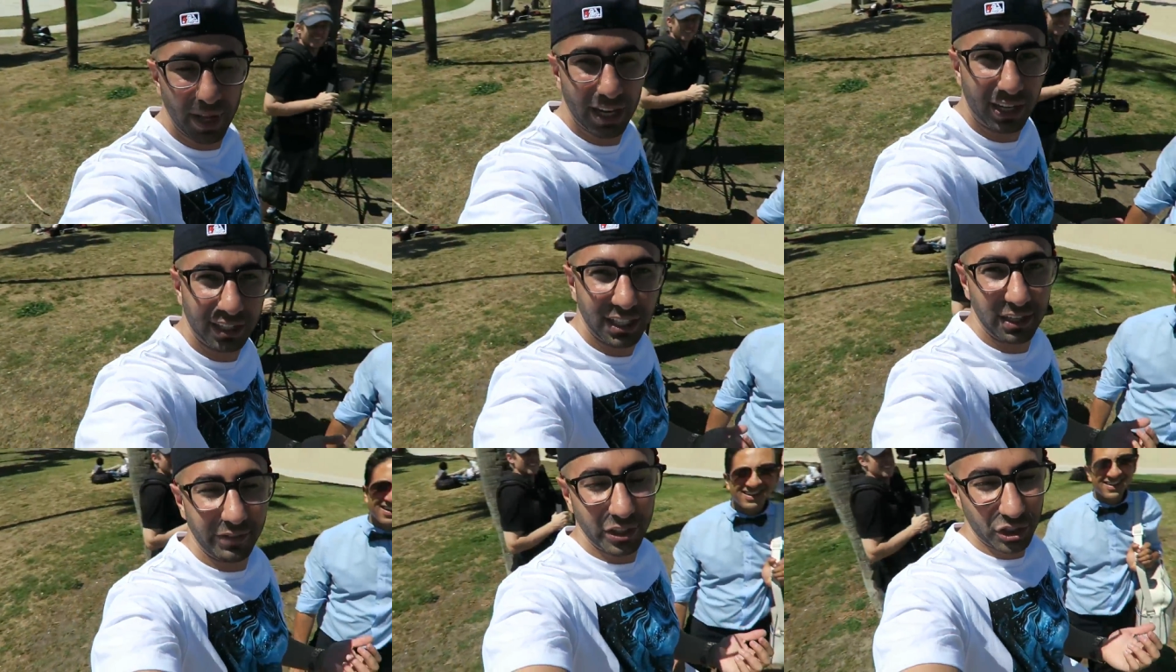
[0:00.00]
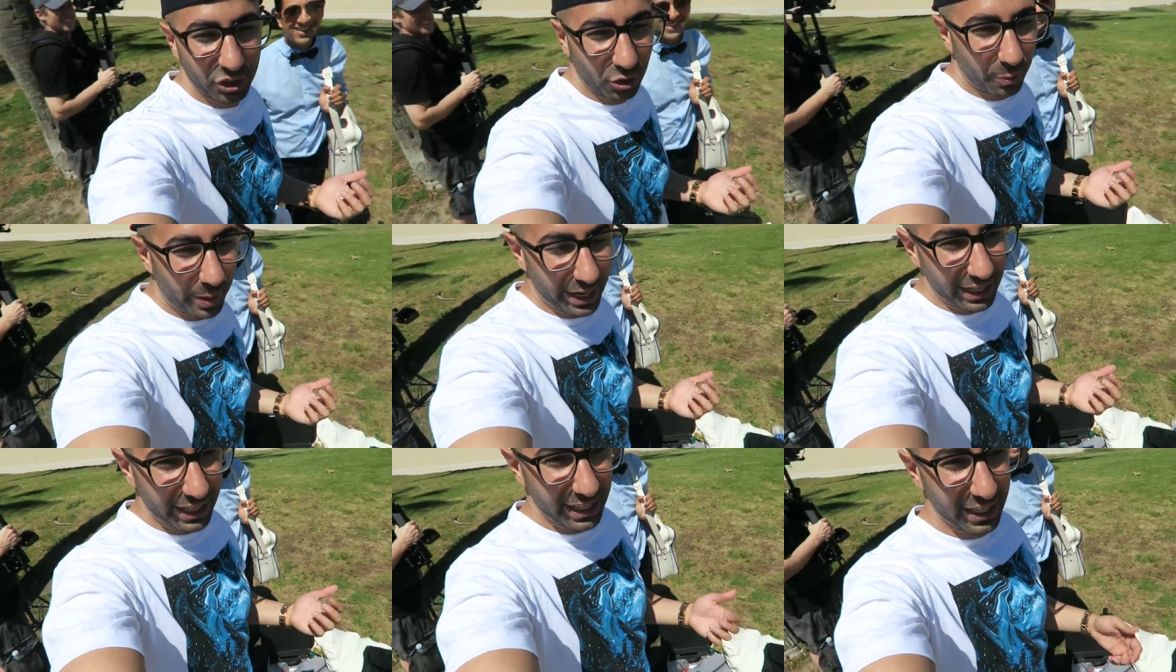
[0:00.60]
to be in our TV show
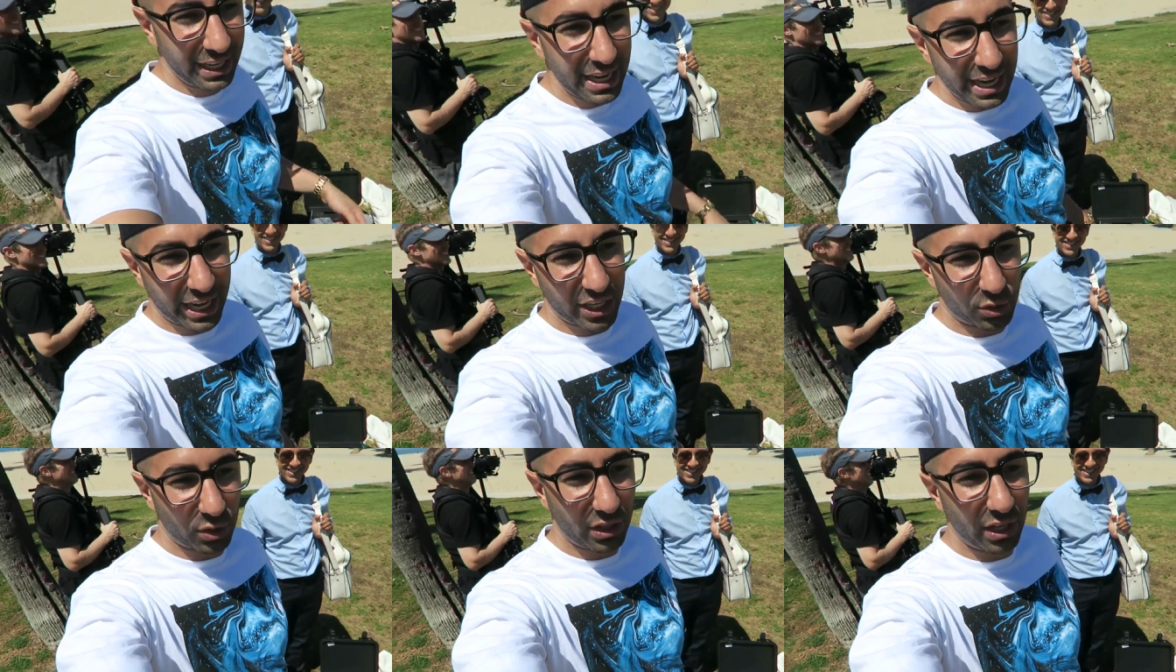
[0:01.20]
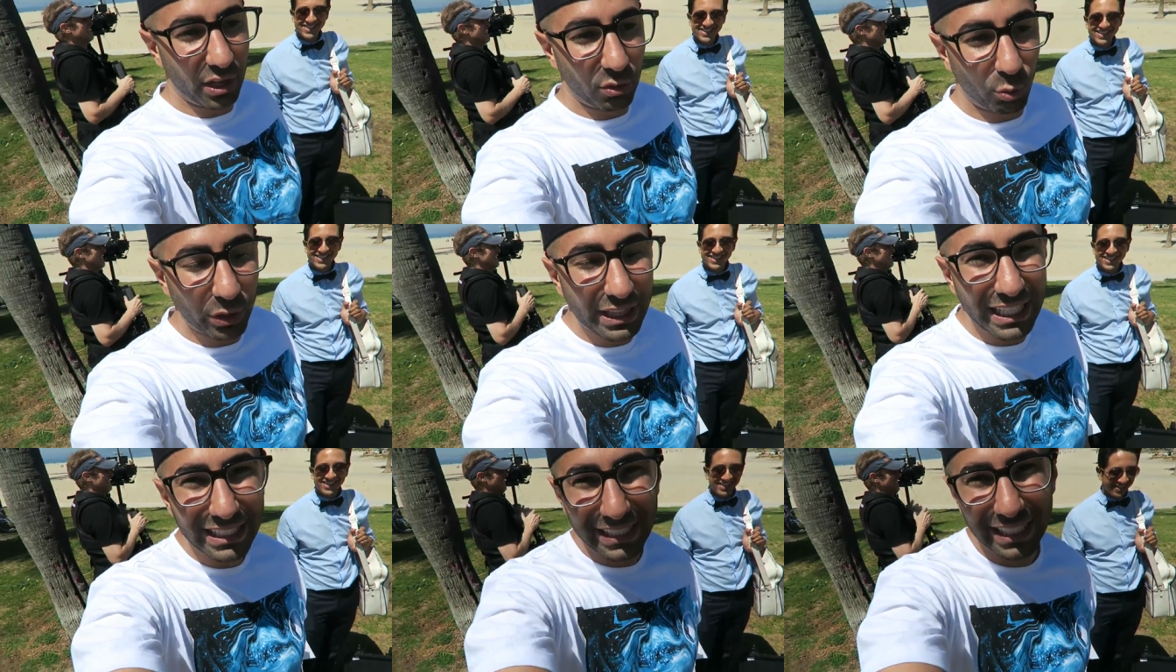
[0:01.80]
pilot? Because
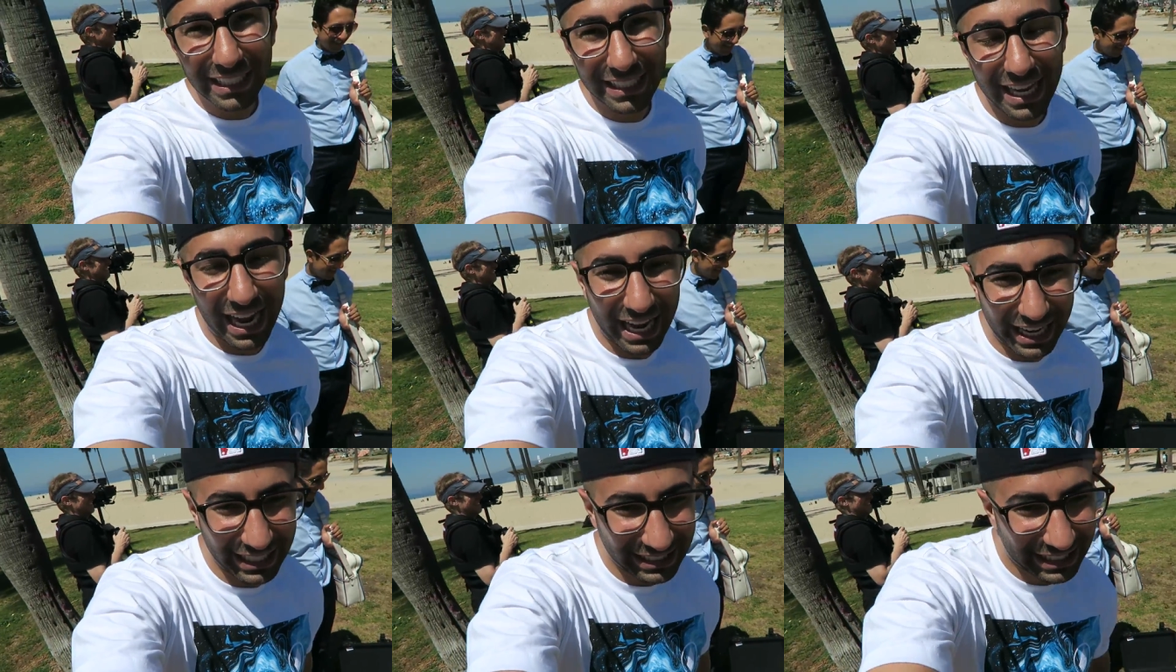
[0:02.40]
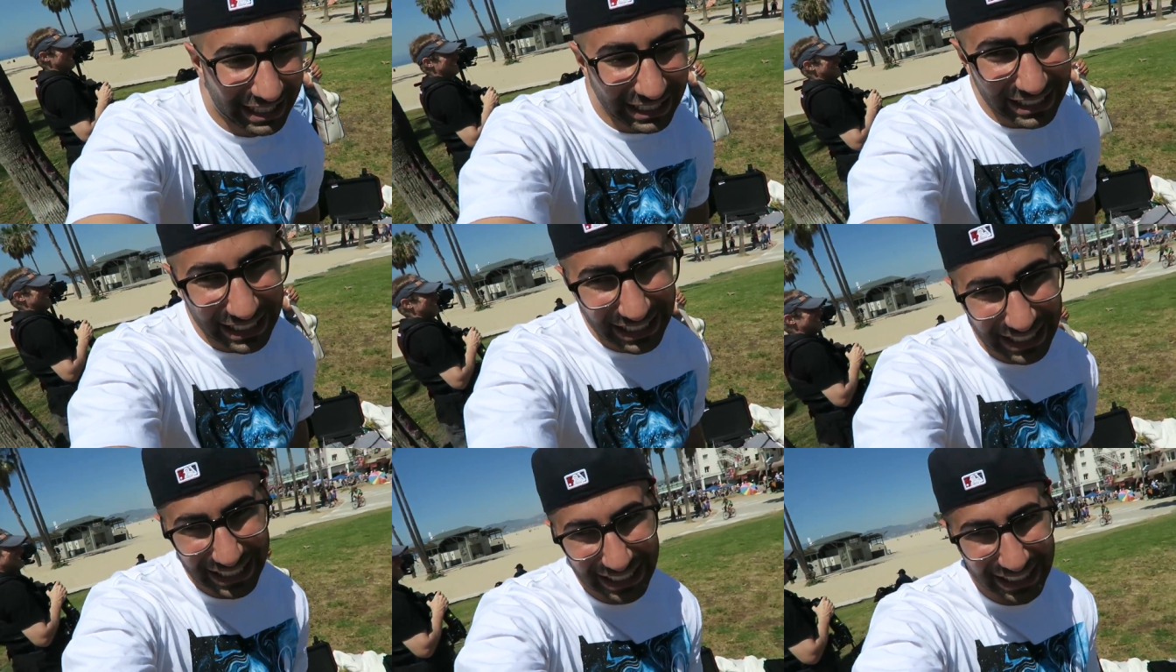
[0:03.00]
what this is, guys, this
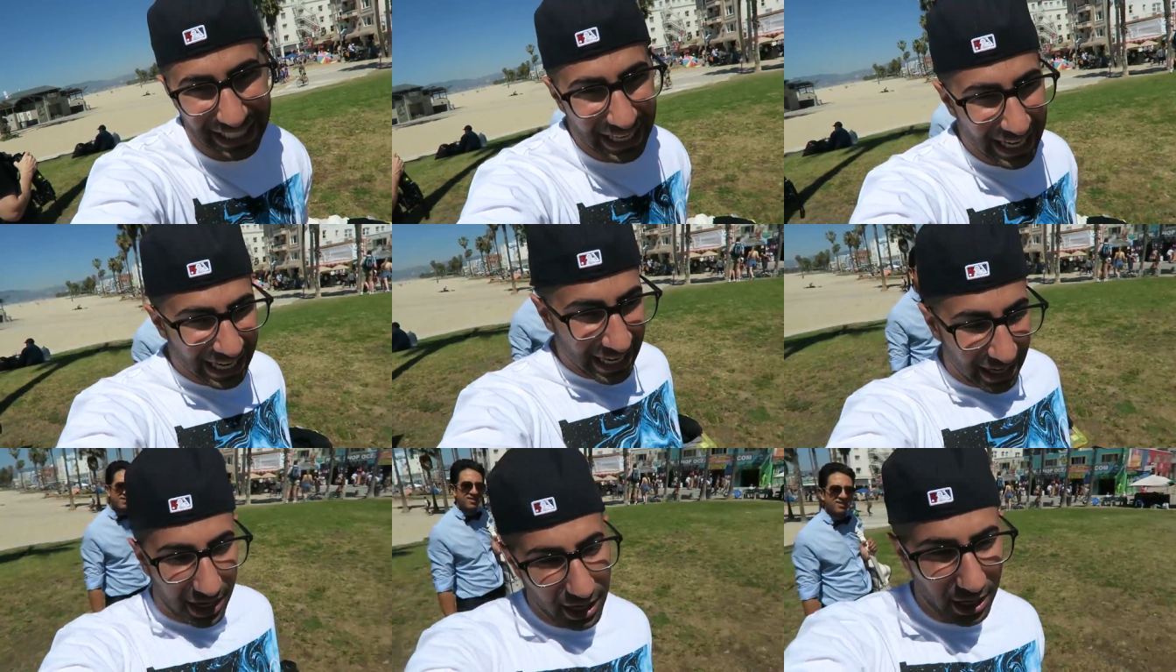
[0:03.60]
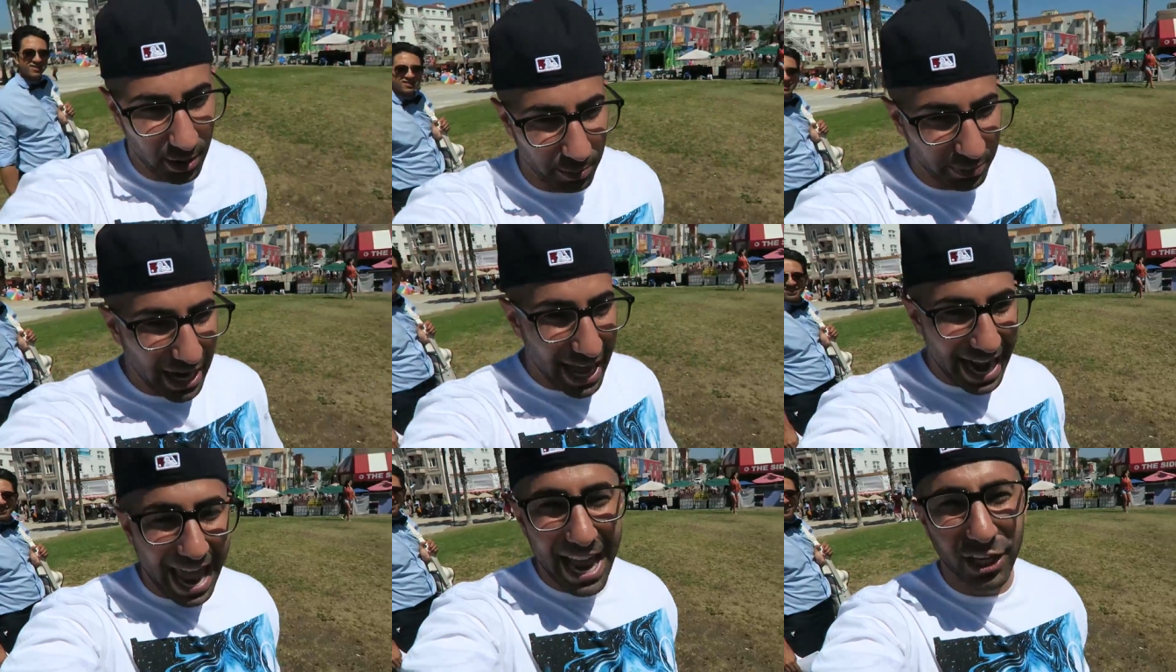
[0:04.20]
is um,
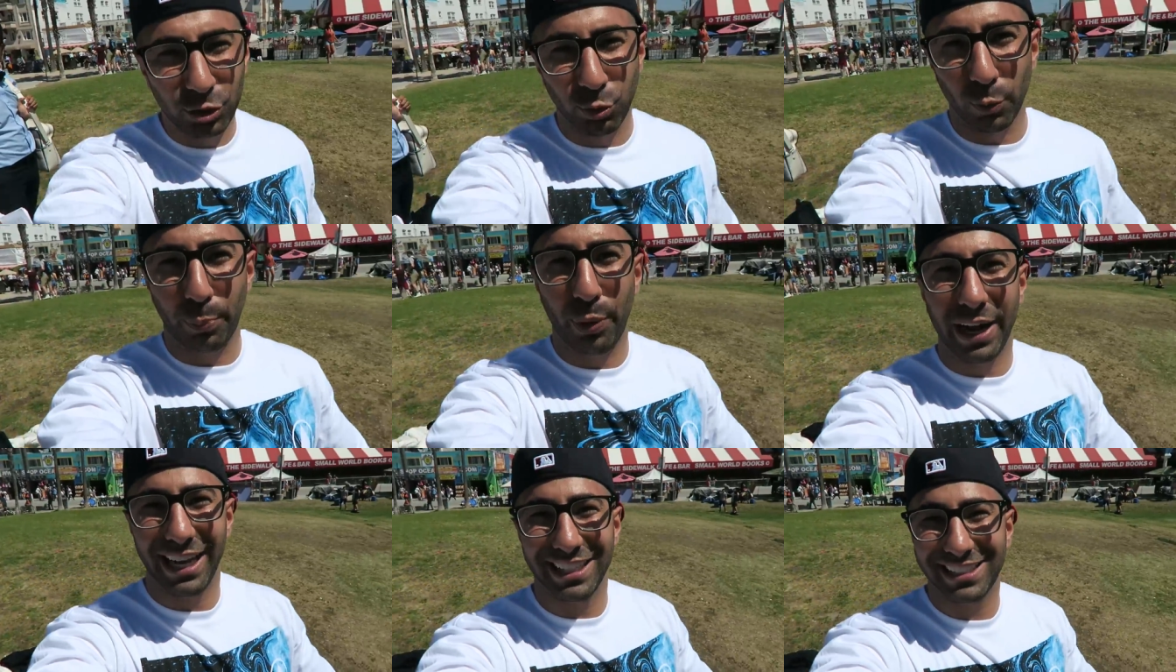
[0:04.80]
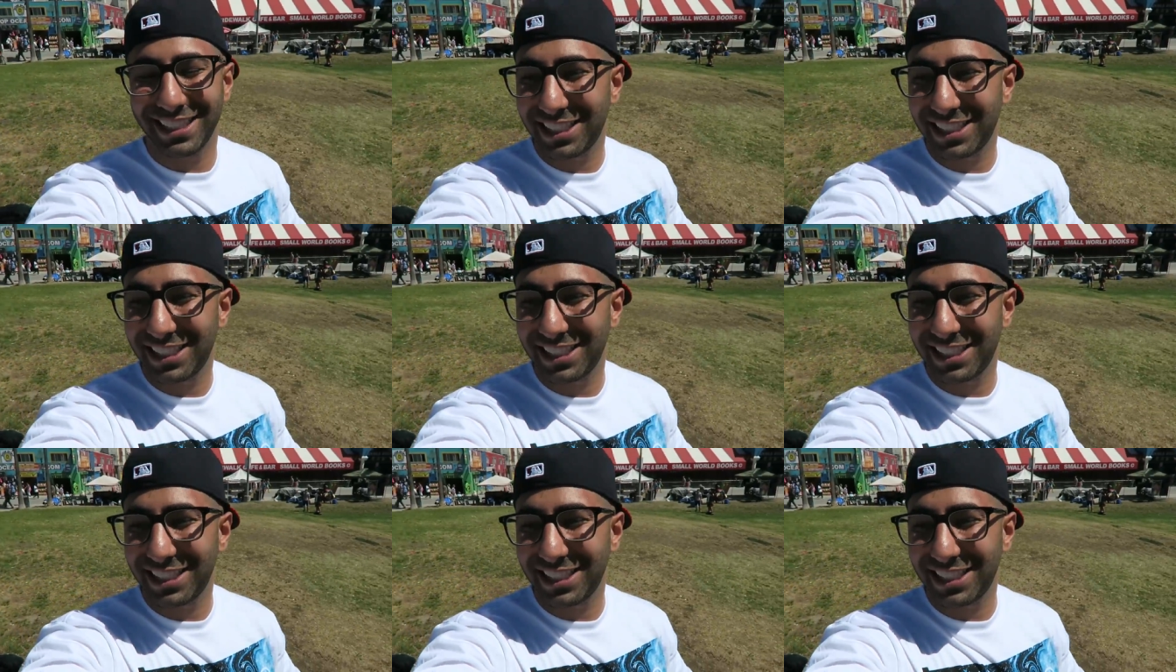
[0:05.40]
not actual pranks.